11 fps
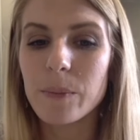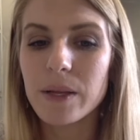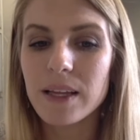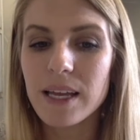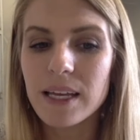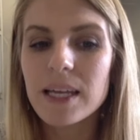But
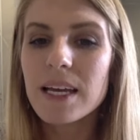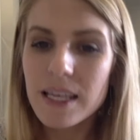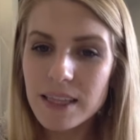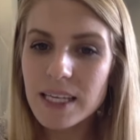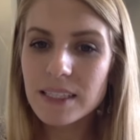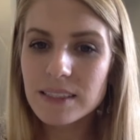like
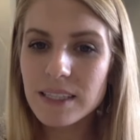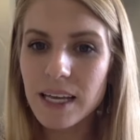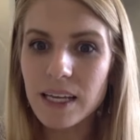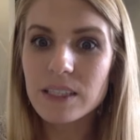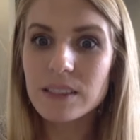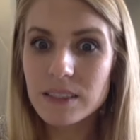things like
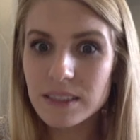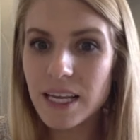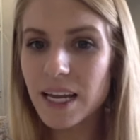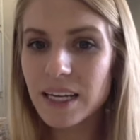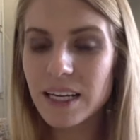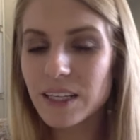
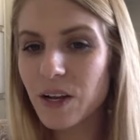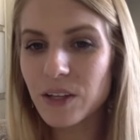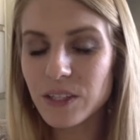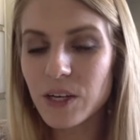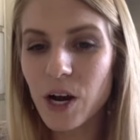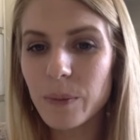staining on
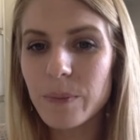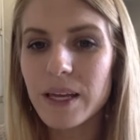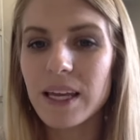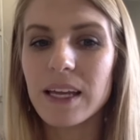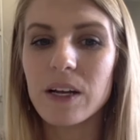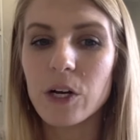the
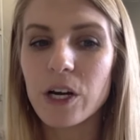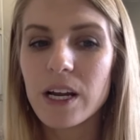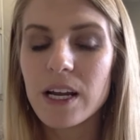carpet, or